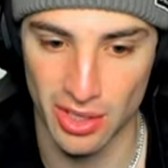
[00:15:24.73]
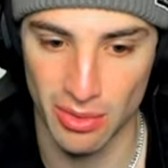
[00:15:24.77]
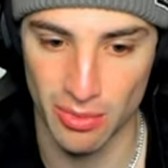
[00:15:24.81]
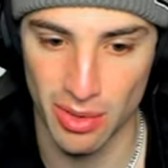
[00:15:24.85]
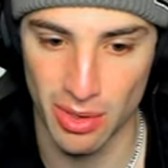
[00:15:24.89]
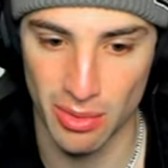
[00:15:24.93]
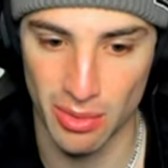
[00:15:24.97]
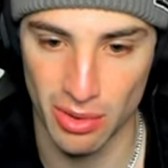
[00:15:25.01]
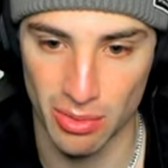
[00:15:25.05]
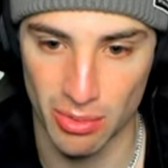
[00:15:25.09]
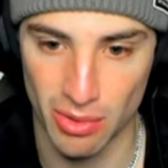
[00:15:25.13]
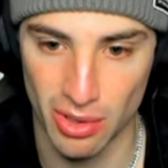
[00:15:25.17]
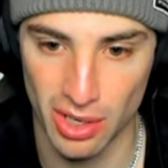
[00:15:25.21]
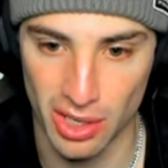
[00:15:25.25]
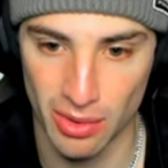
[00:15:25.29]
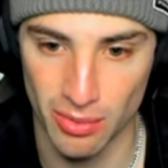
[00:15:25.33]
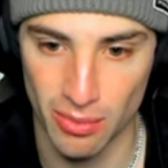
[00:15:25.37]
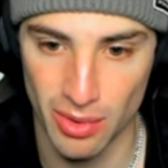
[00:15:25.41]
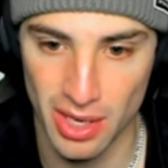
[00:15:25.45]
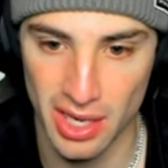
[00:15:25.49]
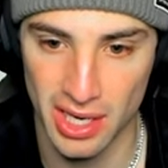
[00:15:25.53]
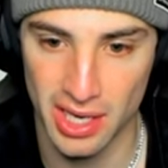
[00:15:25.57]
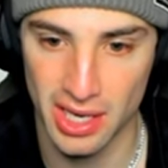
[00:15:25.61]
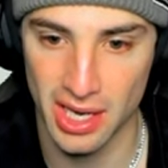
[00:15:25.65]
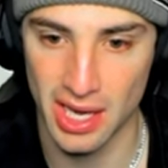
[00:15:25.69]
well with Walking
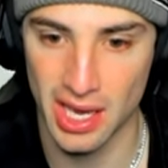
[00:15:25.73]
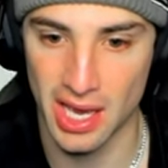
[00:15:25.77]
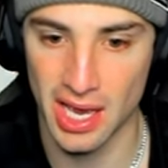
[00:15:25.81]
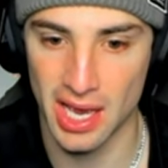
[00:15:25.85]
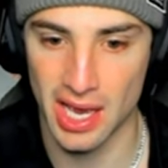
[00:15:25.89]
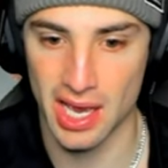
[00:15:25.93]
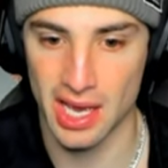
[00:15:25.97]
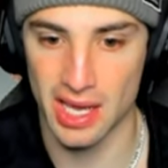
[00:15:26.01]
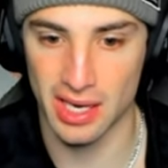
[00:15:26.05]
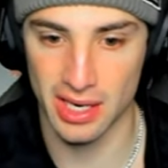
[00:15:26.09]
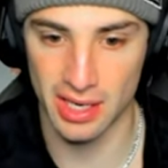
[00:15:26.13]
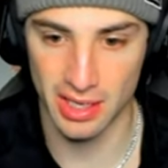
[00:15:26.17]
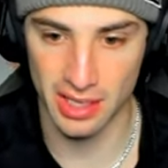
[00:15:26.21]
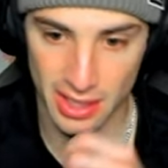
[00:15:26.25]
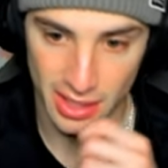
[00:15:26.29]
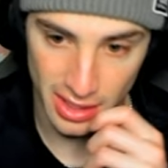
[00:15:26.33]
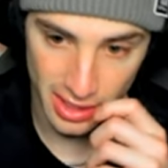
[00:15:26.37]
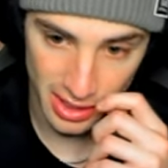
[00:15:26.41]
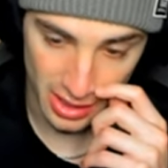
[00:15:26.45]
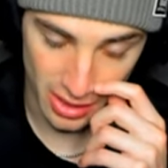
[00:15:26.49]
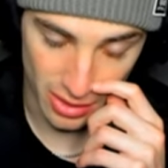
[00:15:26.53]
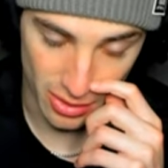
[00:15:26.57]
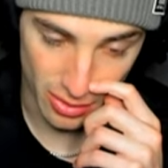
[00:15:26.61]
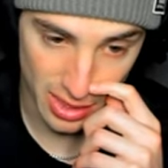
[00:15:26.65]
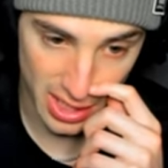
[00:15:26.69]
Wake. And
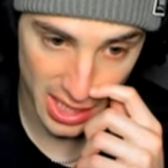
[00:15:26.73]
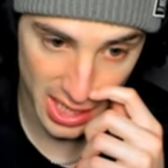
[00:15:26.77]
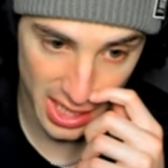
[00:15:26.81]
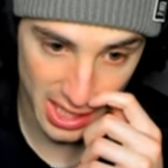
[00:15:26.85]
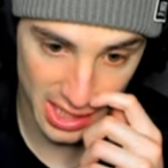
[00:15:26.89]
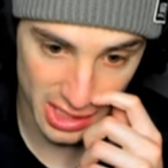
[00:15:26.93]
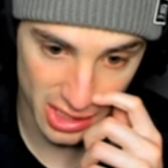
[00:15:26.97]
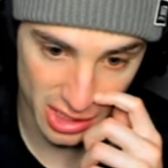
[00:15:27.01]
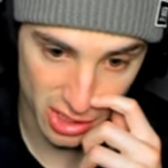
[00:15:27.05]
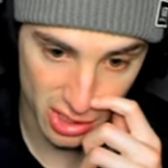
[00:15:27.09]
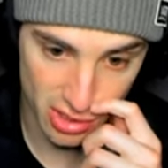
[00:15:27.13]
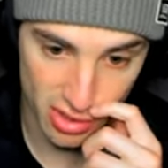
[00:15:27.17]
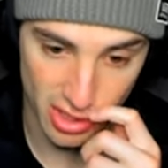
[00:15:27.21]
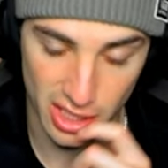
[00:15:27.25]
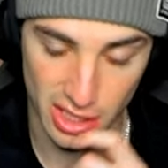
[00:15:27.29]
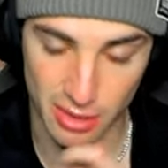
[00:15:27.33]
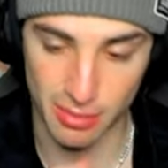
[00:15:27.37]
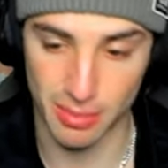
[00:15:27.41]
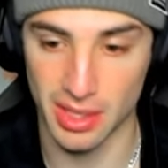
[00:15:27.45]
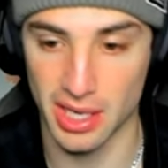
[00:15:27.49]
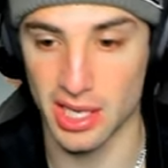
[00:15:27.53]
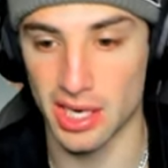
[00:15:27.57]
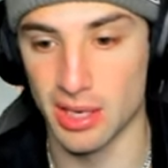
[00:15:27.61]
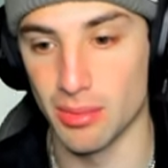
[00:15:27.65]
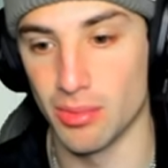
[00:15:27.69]
you cannot instruct
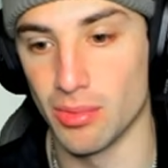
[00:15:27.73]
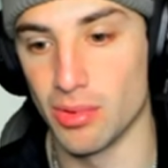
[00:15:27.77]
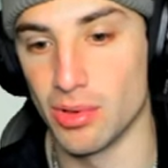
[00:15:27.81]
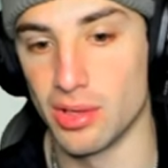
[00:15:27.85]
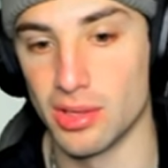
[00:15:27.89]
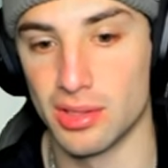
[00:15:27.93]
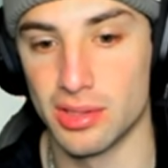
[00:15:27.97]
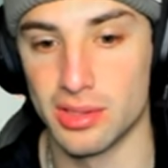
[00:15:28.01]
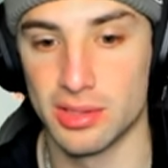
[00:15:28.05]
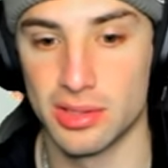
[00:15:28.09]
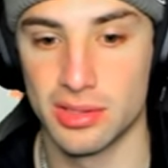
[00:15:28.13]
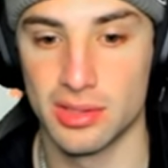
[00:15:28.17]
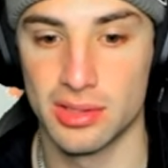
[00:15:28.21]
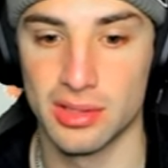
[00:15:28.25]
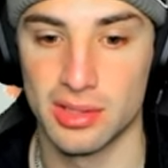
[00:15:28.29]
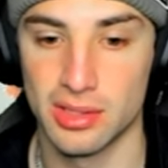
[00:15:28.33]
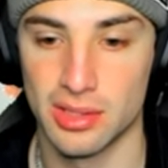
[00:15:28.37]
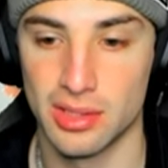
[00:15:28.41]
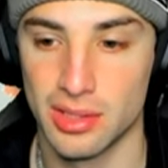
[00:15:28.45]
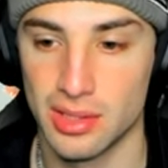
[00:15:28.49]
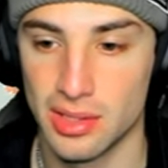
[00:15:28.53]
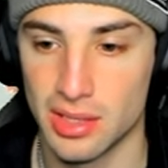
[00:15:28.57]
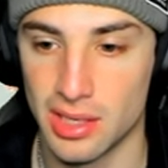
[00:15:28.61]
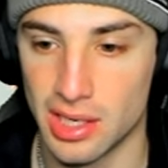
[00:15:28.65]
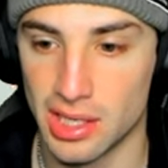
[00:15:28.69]
me anymore.
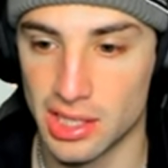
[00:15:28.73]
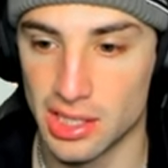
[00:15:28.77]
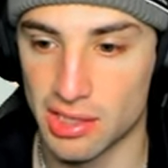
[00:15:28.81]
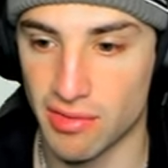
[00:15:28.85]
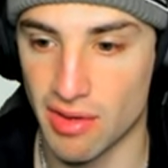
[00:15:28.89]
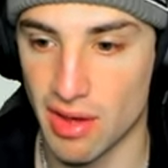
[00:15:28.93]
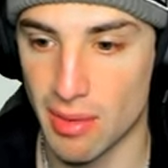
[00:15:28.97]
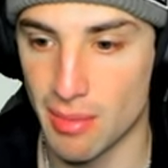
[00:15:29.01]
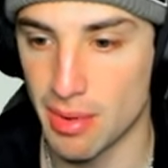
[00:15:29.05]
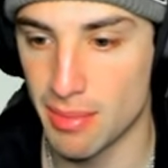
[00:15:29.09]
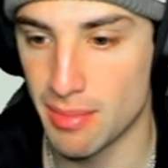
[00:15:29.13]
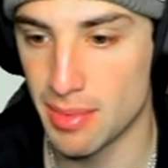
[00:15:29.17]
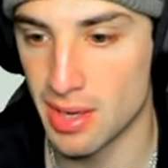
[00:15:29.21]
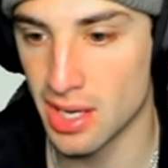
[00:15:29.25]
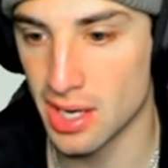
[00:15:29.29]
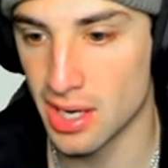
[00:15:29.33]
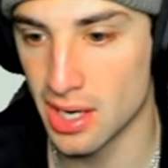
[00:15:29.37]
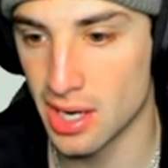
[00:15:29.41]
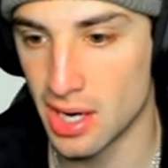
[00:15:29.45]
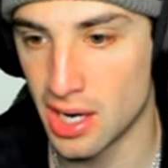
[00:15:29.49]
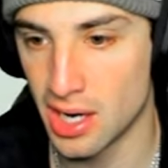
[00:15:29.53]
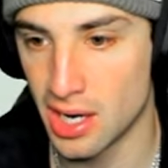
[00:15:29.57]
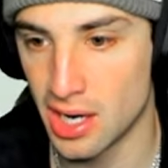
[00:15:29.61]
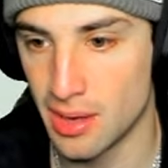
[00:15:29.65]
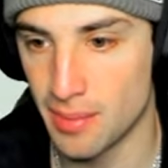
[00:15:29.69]
That's fine by me.
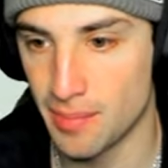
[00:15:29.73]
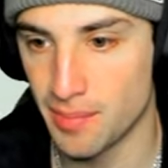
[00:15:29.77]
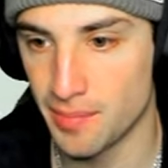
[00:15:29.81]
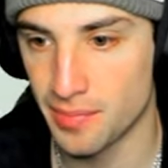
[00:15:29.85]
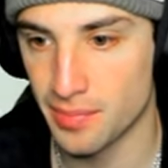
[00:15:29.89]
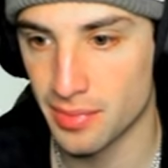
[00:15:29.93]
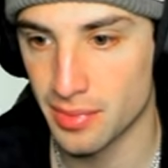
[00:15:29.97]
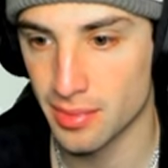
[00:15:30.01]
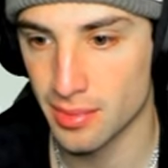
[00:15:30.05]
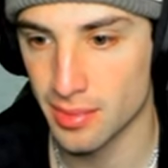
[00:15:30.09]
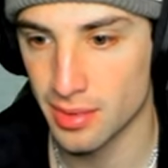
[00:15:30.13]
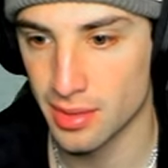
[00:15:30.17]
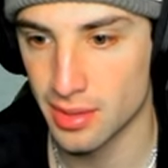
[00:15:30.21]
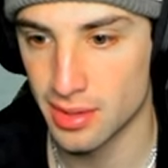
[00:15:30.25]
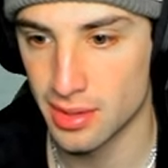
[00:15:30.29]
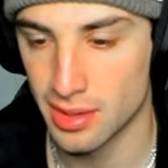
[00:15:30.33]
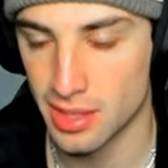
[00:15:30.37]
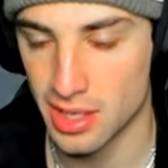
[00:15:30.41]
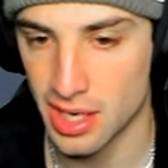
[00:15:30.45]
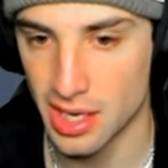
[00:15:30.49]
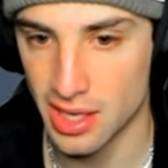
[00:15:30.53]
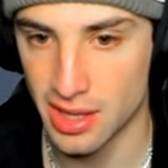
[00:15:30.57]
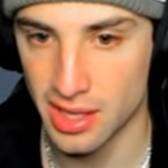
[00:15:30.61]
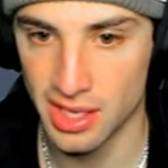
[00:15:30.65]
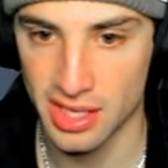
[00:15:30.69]
Um,
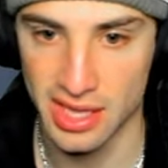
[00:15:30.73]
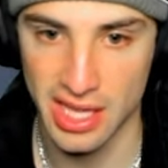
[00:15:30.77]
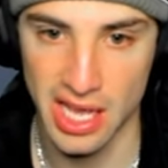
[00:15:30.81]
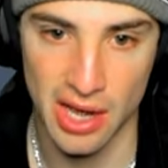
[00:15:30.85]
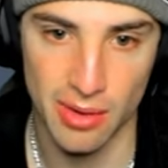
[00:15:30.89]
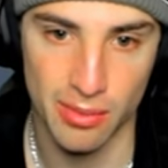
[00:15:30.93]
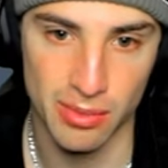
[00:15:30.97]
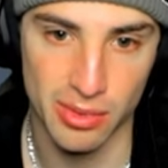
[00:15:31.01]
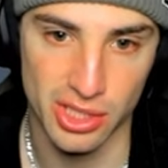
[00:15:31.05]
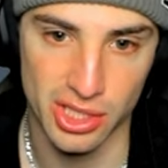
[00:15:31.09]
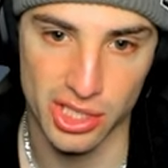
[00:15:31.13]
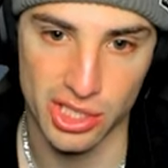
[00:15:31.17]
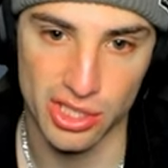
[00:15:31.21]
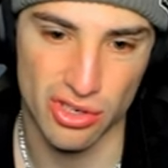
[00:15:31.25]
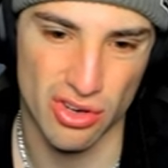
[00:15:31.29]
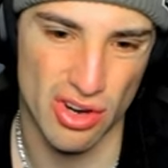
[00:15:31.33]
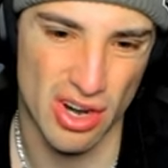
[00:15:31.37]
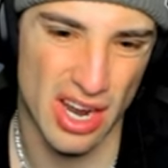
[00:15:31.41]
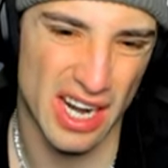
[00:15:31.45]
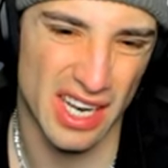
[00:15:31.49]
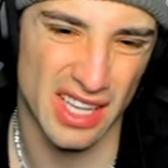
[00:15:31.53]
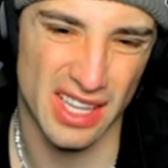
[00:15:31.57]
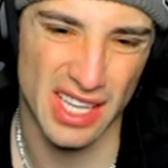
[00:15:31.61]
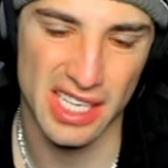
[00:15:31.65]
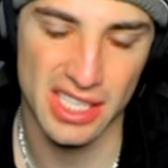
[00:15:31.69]
I think now we just try
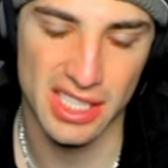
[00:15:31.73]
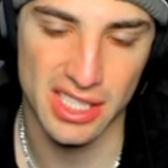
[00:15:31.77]
to land